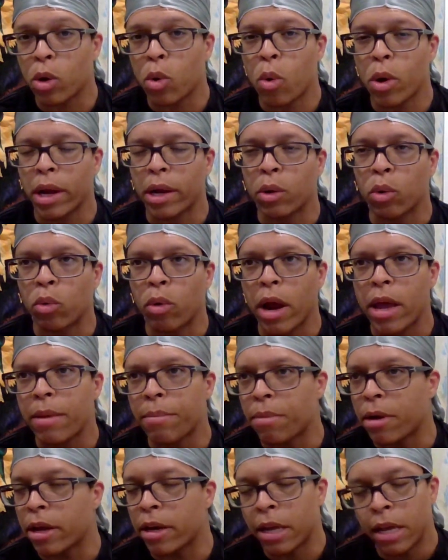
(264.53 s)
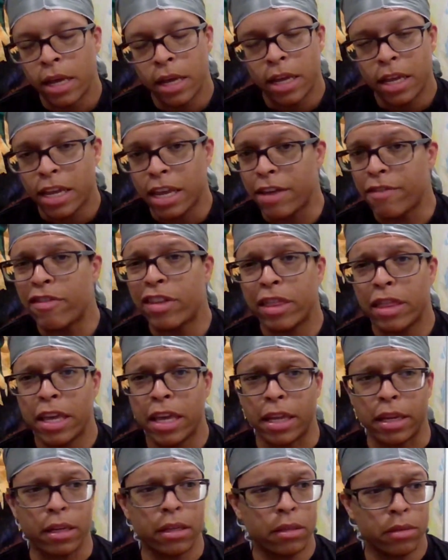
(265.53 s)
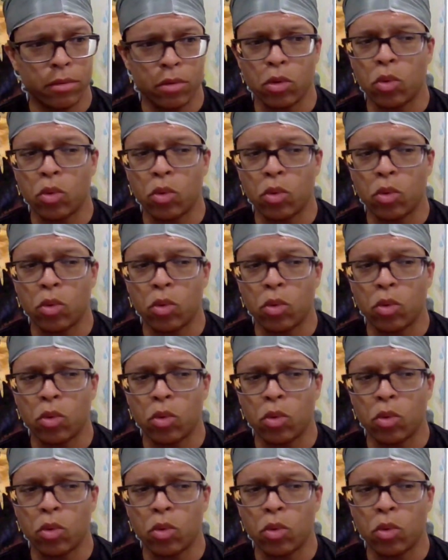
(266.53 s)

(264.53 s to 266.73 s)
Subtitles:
quite right. But even then,